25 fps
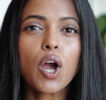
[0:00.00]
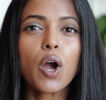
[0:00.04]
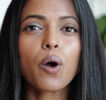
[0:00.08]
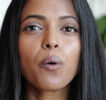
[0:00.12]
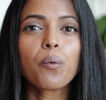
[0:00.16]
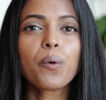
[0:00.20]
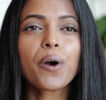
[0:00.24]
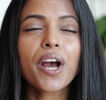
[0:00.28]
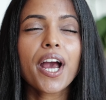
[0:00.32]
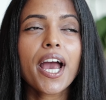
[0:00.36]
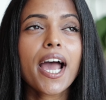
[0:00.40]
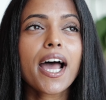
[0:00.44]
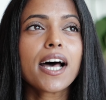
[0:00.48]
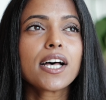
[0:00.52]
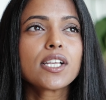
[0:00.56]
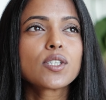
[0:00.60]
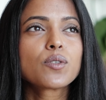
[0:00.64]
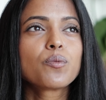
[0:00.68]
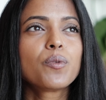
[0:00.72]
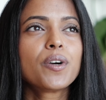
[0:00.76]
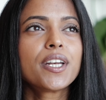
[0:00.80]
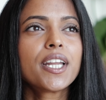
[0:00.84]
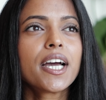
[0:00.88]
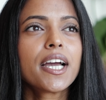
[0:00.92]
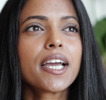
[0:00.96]
Whereas
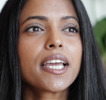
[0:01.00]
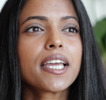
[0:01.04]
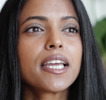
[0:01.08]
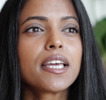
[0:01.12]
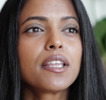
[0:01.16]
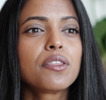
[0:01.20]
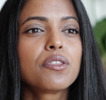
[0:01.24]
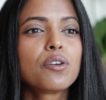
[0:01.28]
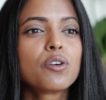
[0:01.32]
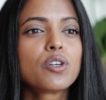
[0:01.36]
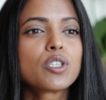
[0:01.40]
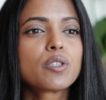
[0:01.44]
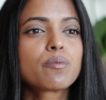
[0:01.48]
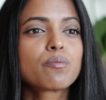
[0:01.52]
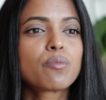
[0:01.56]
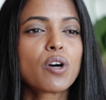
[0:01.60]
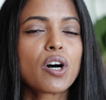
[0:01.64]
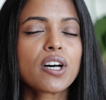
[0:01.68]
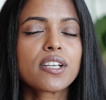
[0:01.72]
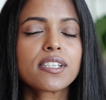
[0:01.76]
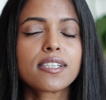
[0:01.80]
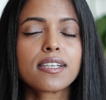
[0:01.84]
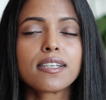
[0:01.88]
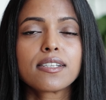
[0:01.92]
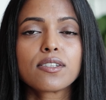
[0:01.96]
when I eat those
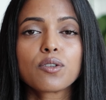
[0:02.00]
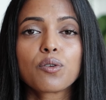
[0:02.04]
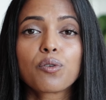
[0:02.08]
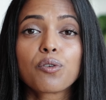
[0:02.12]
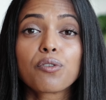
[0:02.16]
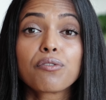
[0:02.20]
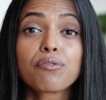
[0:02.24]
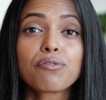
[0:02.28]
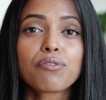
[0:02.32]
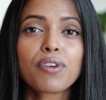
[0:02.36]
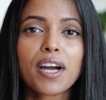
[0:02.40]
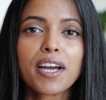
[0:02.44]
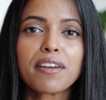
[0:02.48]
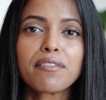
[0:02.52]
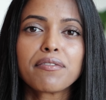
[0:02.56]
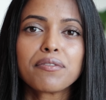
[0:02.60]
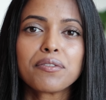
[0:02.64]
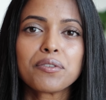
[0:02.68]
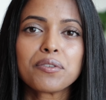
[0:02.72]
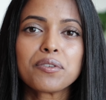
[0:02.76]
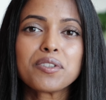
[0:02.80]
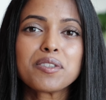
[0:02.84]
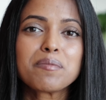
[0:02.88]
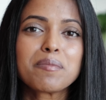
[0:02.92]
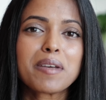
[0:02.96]
processed or fried
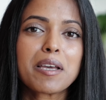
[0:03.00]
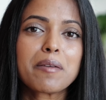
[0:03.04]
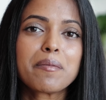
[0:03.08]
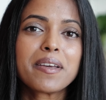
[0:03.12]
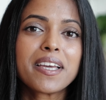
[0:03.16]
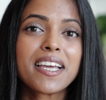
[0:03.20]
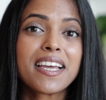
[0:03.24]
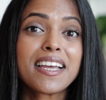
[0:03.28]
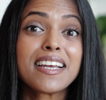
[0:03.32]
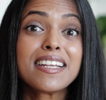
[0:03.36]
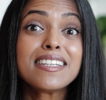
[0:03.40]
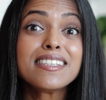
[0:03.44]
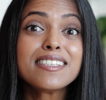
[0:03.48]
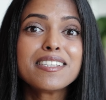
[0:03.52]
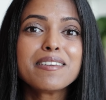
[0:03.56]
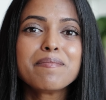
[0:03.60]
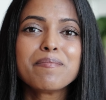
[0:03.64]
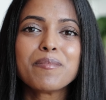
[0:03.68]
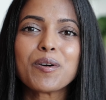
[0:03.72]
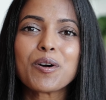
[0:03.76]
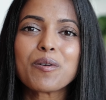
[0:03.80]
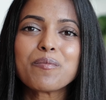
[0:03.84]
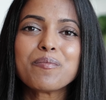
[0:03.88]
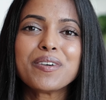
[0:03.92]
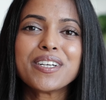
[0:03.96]
foods, maybe in the
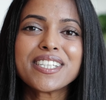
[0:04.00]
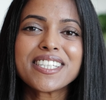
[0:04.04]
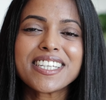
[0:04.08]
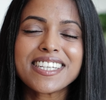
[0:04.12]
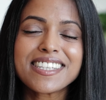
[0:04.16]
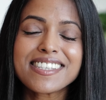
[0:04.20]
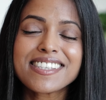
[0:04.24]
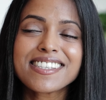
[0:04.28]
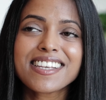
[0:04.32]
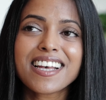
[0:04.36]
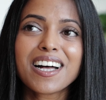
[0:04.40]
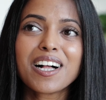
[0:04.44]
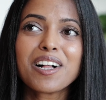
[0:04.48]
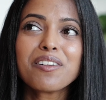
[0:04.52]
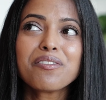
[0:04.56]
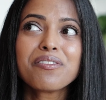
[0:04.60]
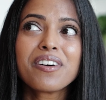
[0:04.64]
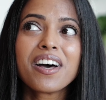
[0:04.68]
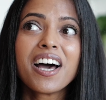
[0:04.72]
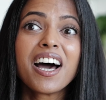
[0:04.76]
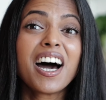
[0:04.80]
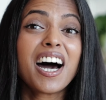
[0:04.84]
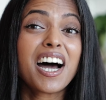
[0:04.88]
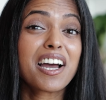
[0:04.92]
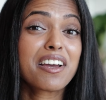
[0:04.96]
moment itself,
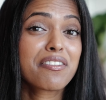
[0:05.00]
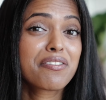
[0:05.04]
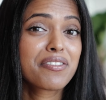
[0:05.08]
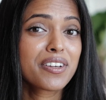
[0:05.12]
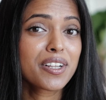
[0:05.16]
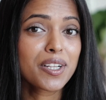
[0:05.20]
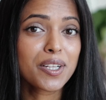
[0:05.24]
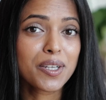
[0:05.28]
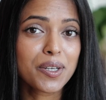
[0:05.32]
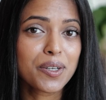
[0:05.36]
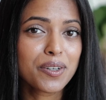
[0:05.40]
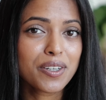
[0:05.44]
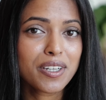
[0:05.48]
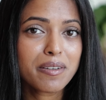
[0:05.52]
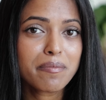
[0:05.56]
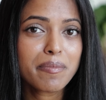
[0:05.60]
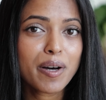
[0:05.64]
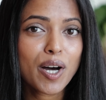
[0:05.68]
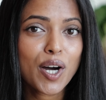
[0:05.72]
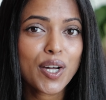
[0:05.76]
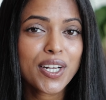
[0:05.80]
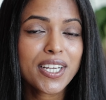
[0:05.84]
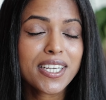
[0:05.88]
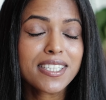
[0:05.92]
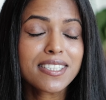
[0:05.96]
I feel good
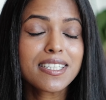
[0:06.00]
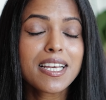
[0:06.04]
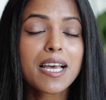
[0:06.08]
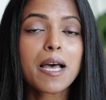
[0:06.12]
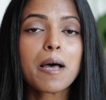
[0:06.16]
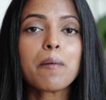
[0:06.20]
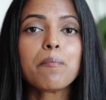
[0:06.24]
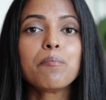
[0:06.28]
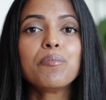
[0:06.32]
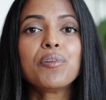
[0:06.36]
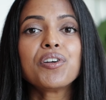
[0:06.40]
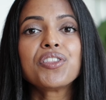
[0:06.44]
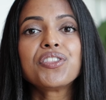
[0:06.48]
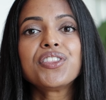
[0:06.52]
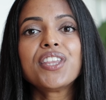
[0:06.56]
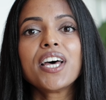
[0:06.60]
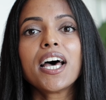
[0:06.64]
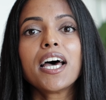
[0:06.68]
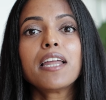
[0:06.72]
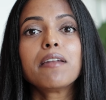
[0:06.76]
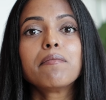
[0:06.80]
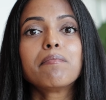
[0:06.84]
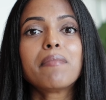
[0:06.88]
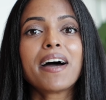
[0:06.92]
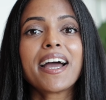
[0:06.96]
about it, but
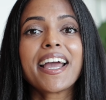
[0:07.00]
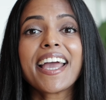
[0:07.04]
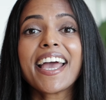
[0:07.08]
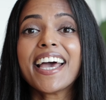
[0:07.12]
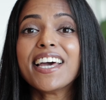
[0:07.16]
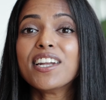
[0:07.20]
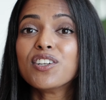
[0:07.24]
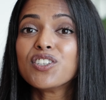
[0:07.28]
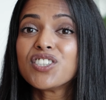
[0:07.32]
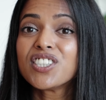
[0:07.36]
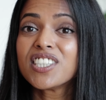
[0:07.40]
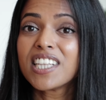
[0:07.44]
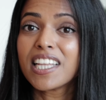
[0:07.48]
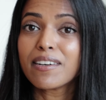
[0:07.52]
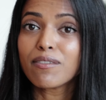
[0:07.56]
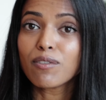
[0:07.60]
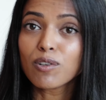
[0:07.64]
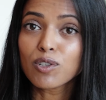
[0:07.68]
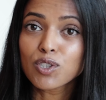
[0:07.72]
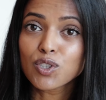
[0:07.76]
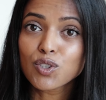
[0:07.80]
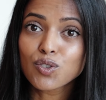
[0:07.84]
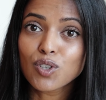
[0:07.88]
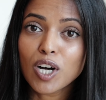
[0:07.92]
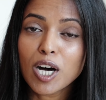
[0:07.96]
then my energy
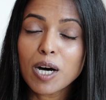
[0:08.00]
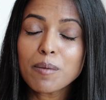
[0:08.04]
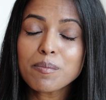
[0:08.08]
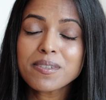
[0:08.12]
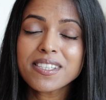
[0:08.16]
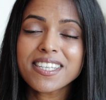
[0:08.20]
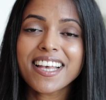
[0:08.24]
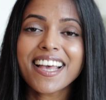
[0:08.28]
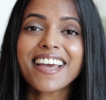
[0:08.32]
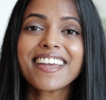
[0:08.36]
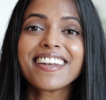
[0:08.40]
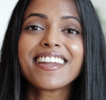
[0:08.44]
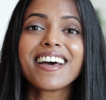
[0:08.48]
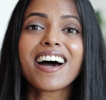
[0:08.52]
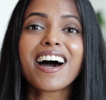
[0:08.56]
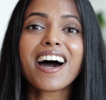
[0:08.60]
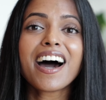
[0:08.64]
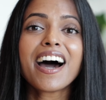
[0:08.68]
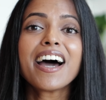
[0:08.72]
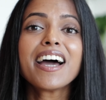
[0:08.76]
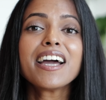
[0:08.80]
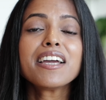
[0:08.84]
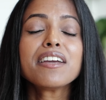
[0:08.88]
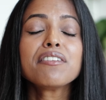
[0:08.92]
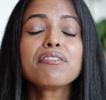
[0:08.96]
level drops and
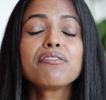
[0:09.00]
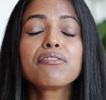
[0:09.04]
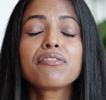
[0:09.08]
I